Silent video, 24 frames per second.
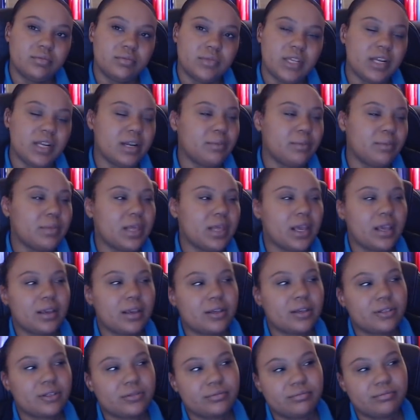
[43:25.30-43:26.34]
And I'm
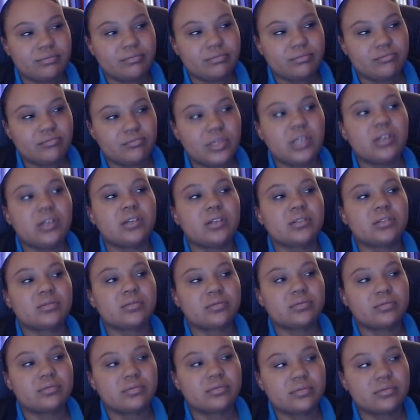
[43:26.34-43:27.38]
like, oh,
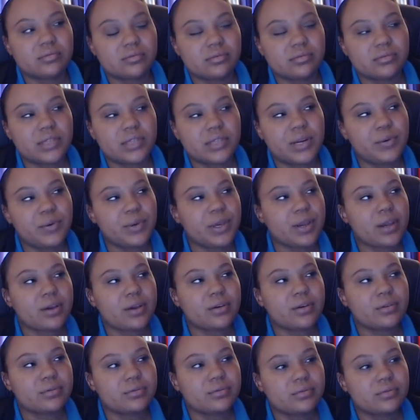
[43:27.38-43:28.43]
here we go.